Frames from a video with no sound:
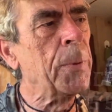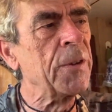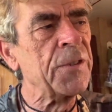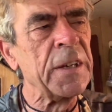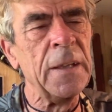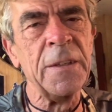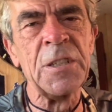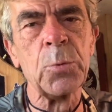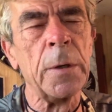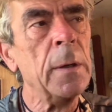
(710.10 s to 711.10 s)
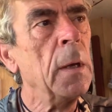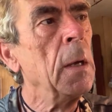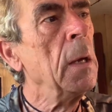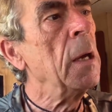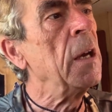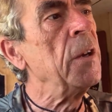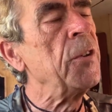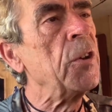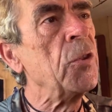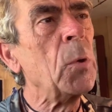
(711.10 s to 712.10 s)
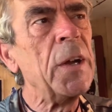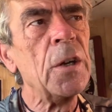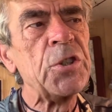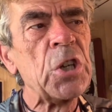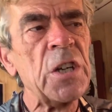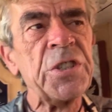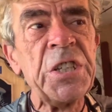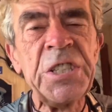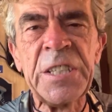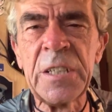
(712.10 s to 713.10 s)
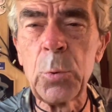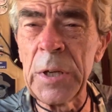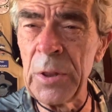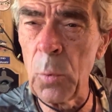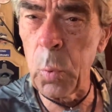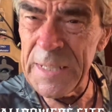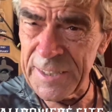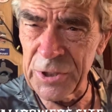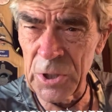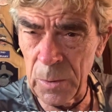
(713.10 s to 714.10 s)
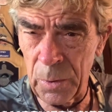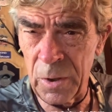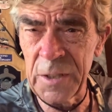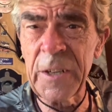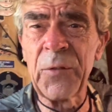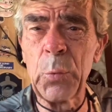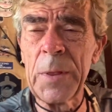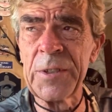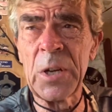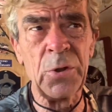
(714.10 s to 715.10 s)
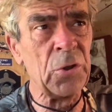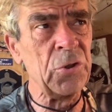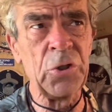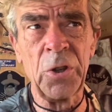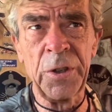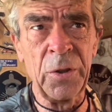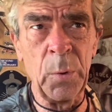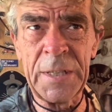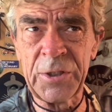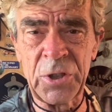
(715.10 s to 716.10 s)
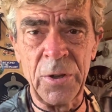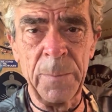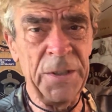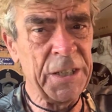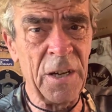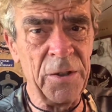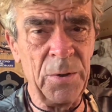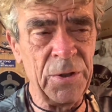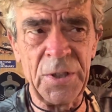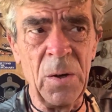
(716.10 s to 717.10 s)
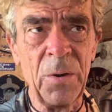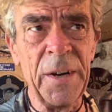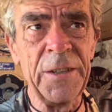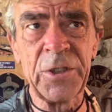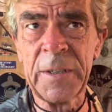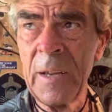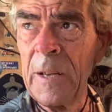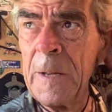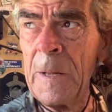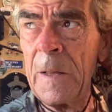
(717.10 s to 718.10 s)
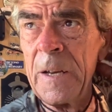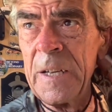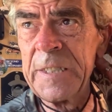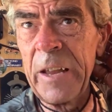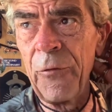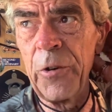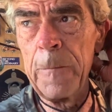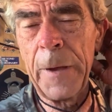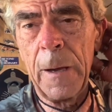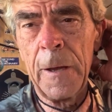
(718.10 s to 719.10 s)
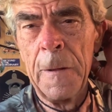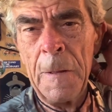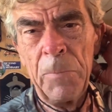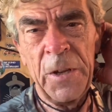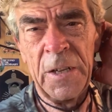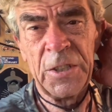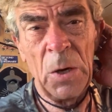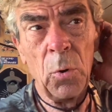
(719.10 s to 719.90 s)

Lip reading: piece of kit, this one. And the way I charge this in the winter time, guys, obviously when there's no sunshine in the winter time, you can't use your solar energy to get free power. So